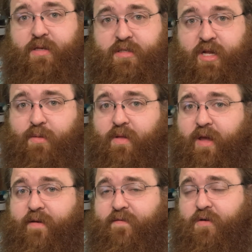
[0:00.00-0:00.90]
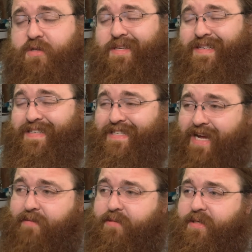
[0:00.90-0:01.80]
the set where they first
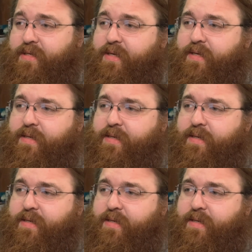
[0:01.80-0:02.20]
adopted